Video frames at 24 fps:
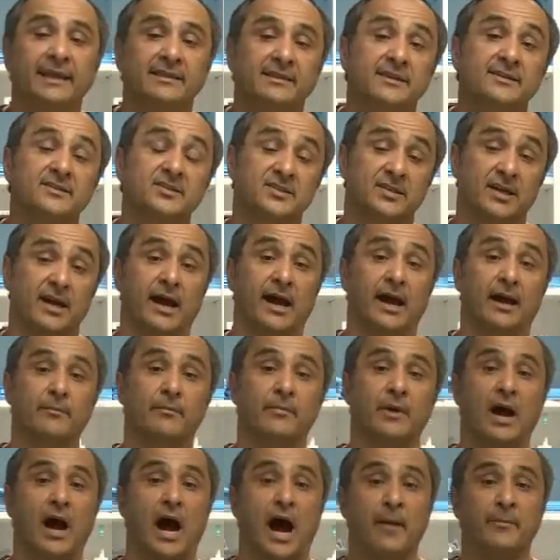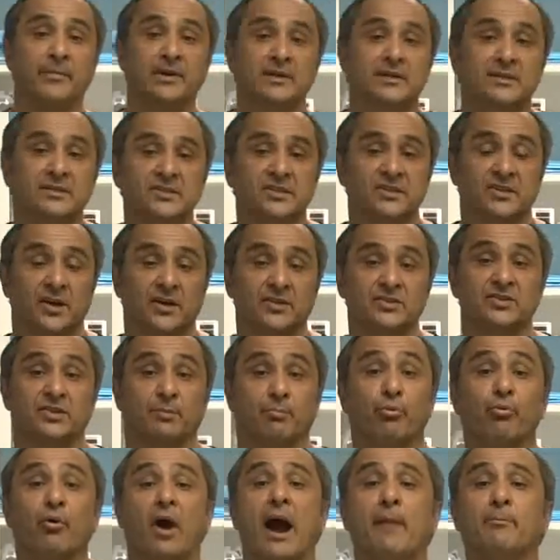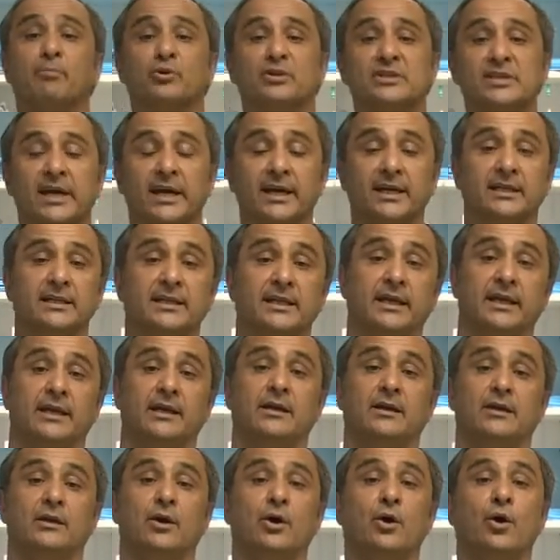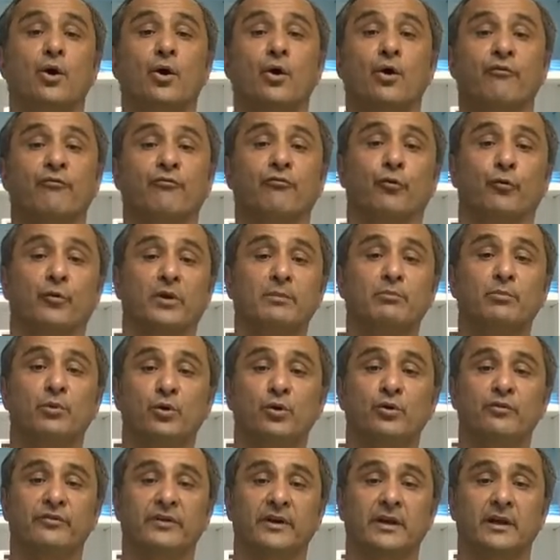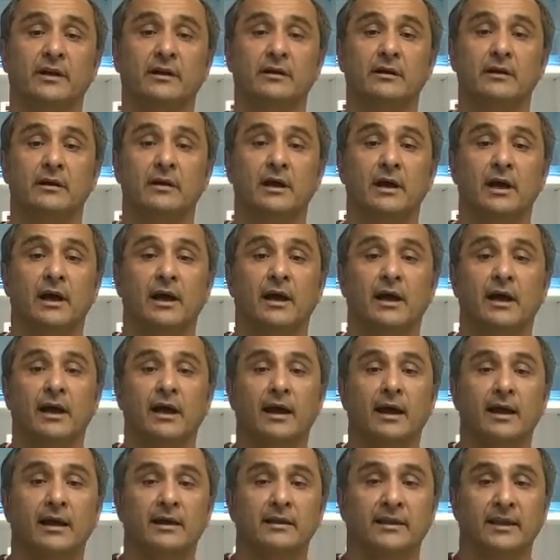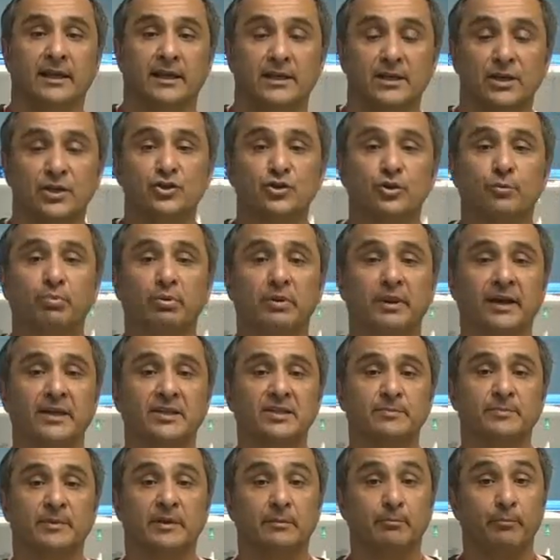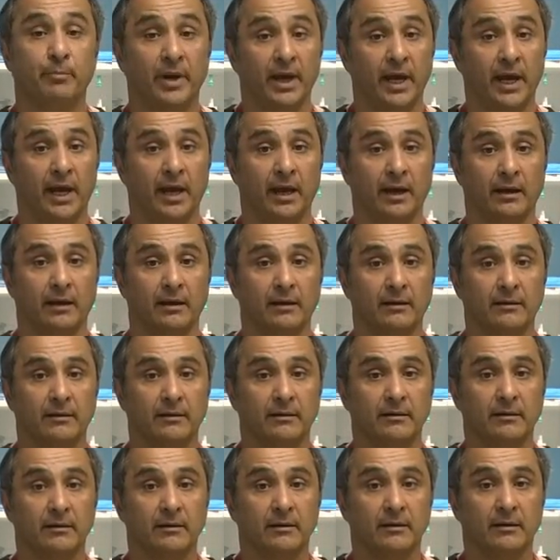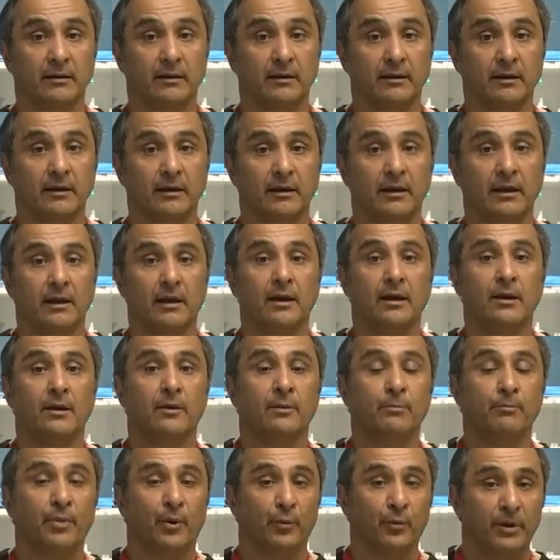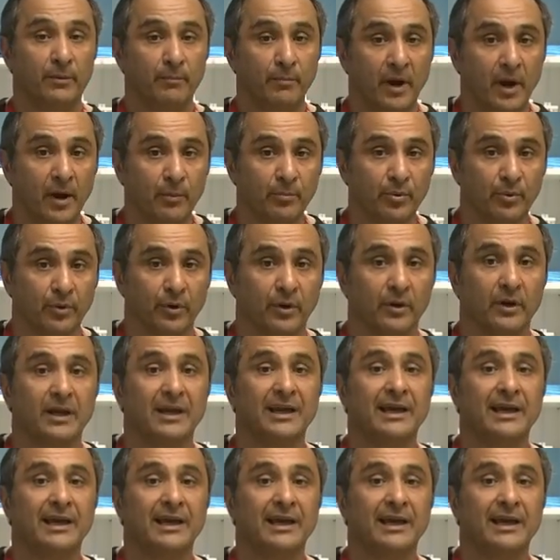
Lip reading: this time, I'm going to discuss the proper technique for removing the initial placement peg. But remember,